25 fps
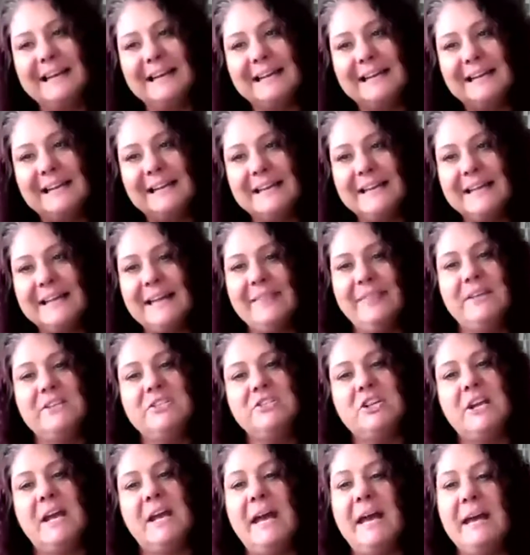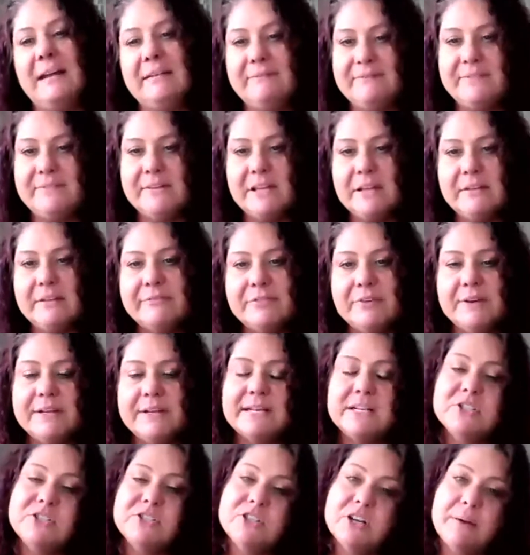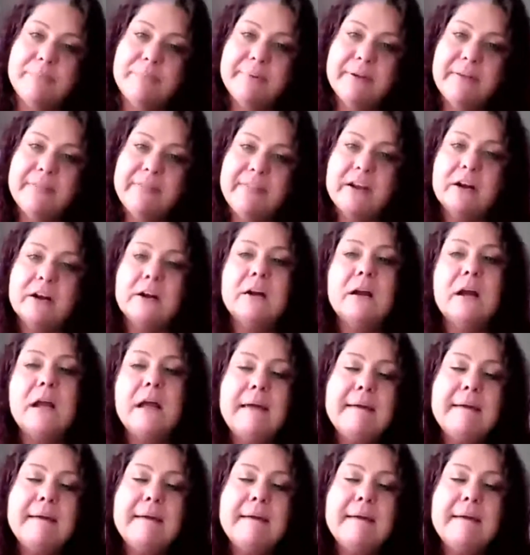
Click on the chat. Feel free to jump in there.